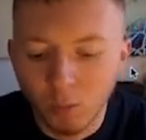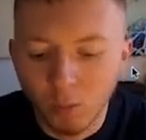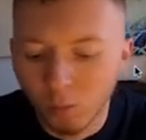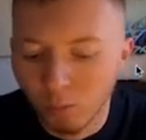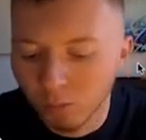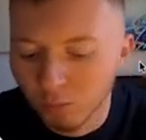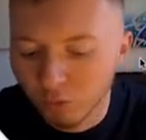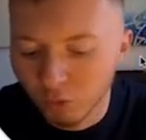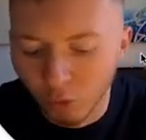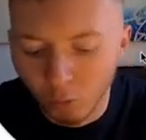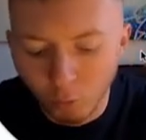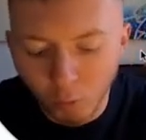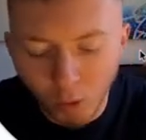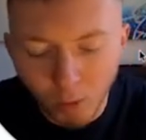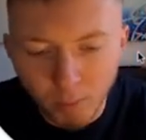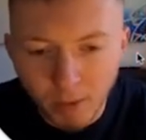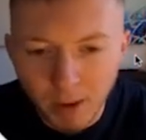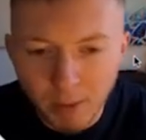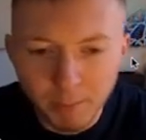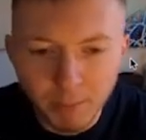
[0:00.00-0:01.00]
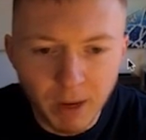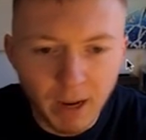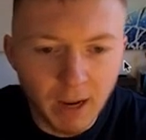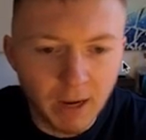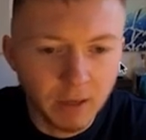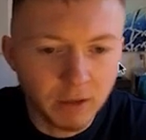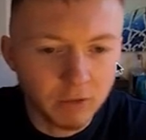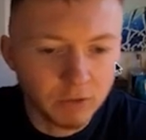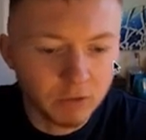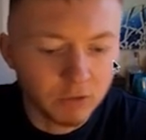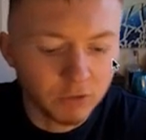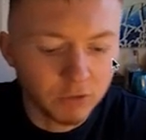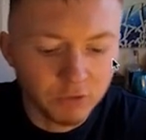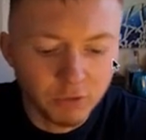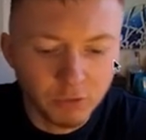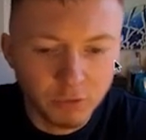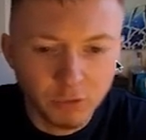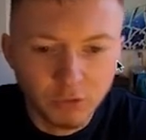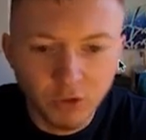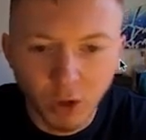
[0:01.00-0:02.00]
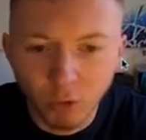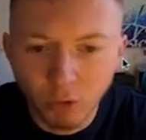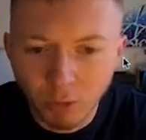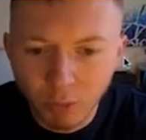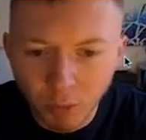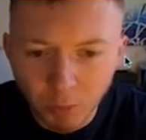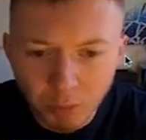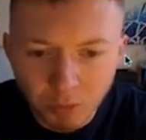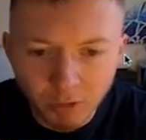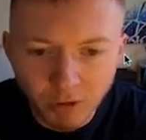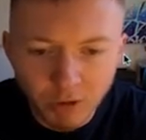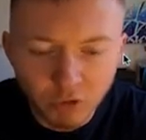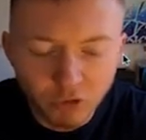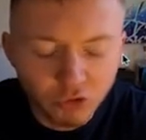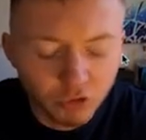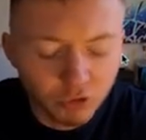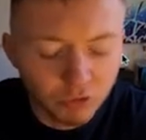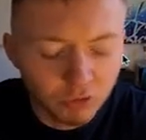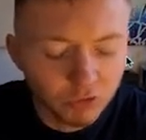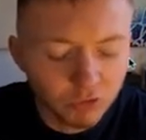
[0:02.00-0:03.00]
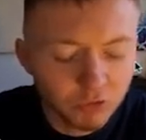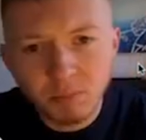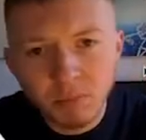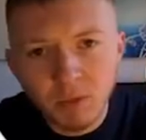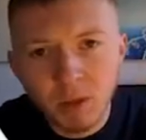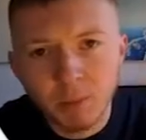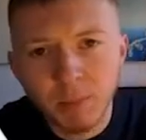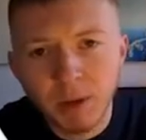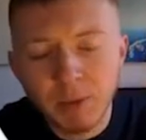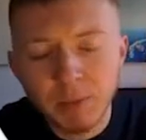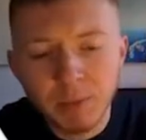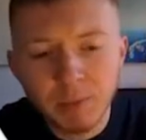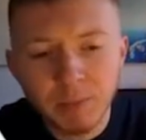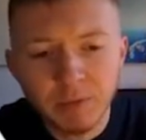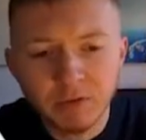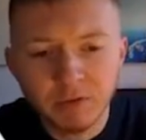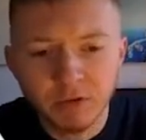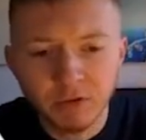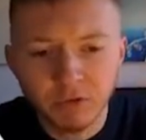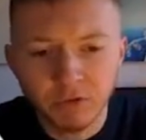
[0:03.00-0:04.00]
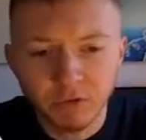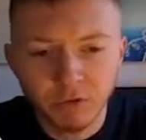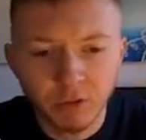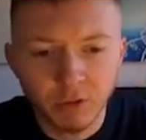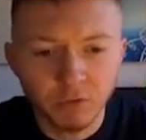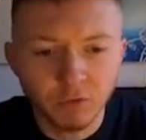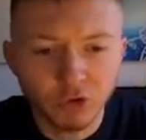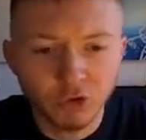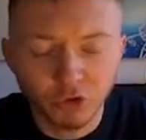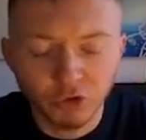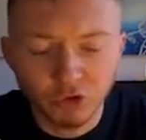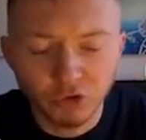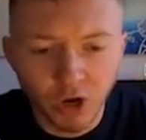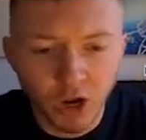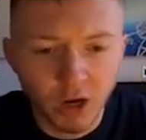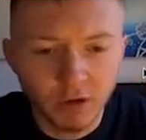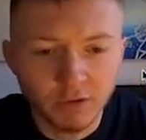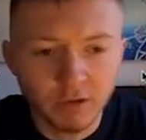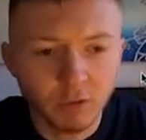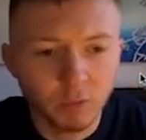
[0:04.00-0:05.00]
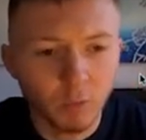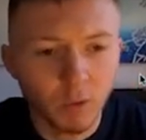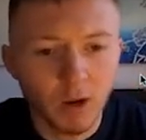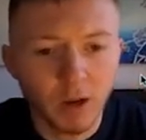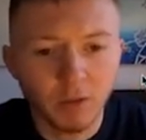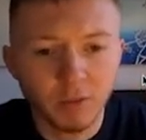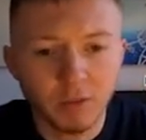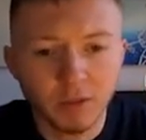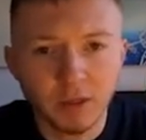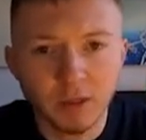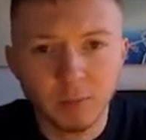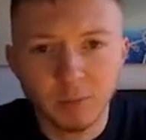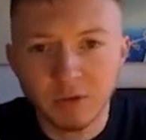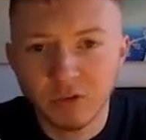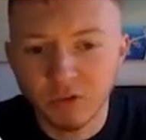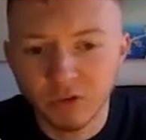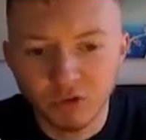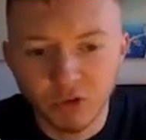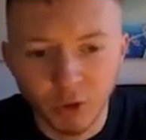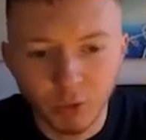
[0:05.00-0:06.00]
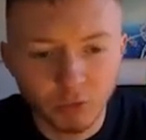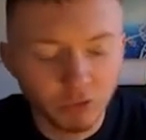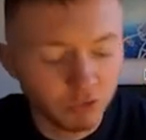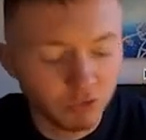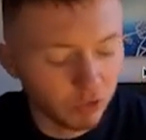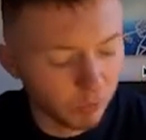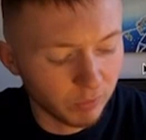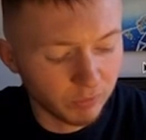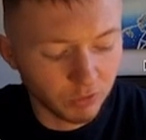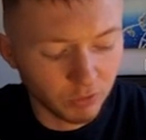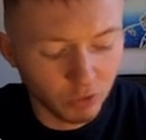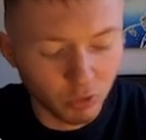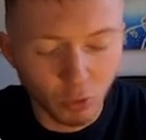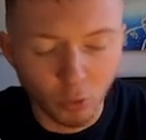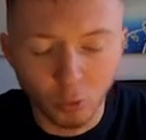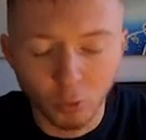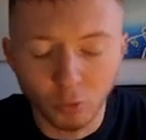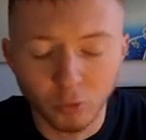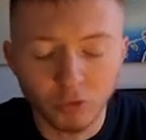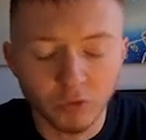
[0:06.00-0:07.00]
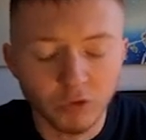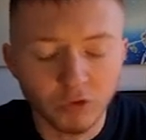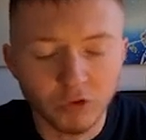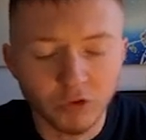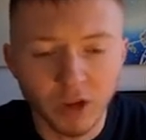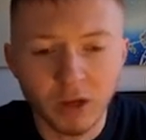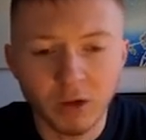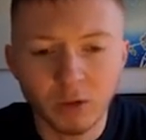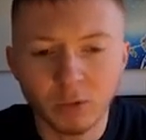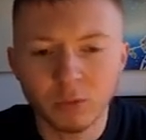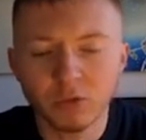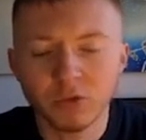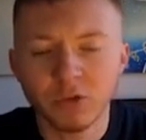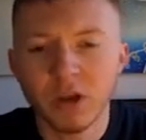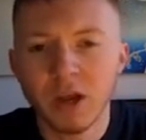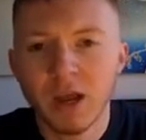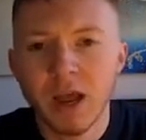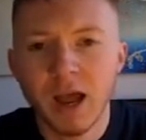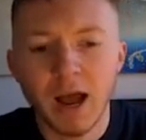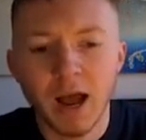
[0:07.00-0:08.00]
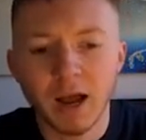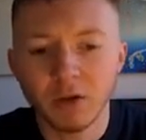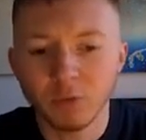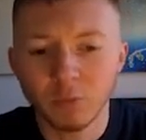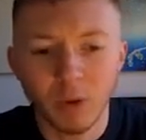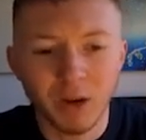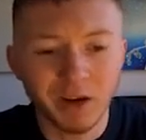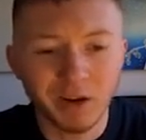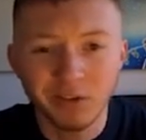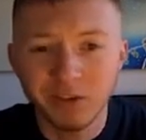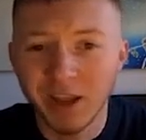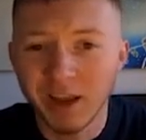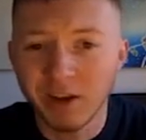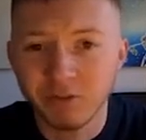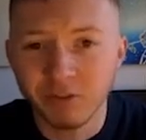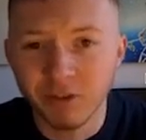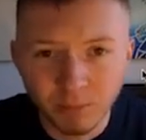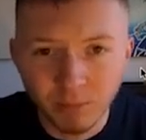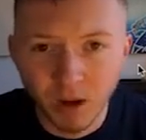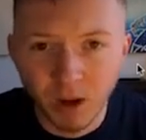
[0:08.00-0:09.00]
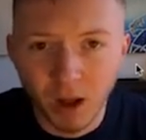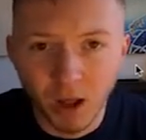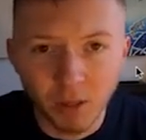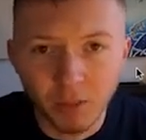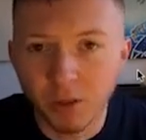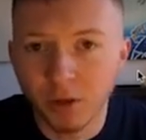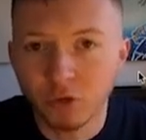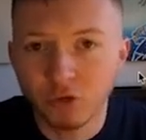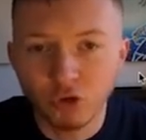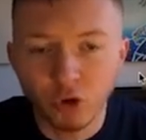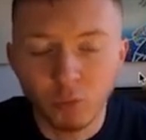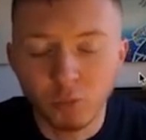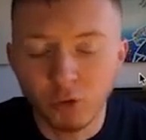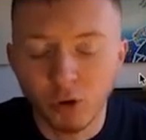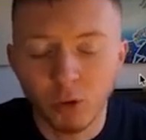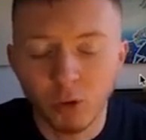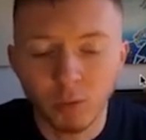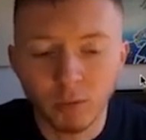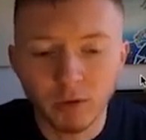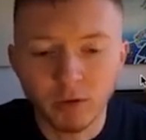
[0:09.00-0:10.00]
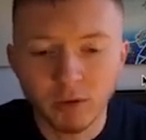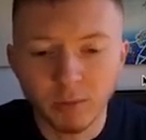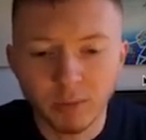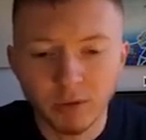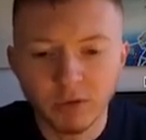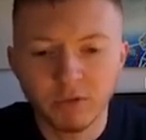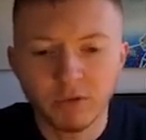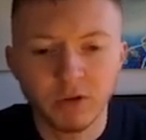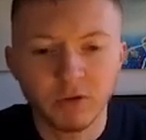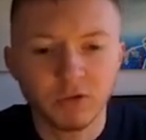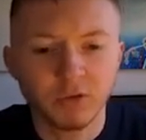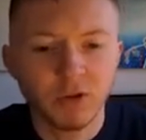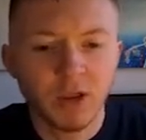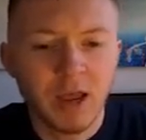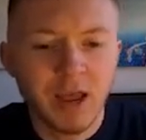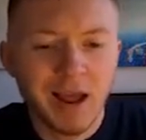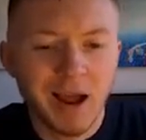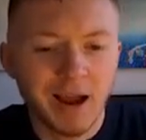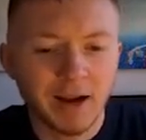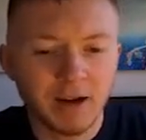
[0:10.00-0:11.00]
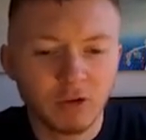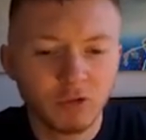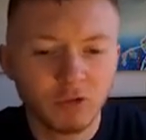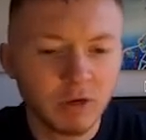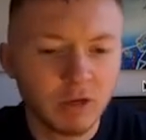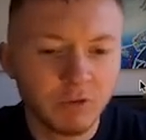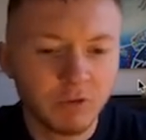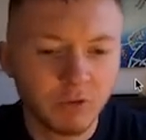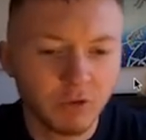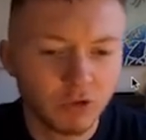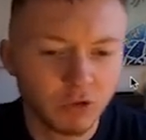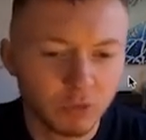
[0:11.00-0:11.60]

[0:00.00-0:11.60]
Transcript: sort of one-man bands, solo operations, maybe businesses that have just started where the business owner is doing the calls, the sales, as well as every other job role in the business. And it's really for just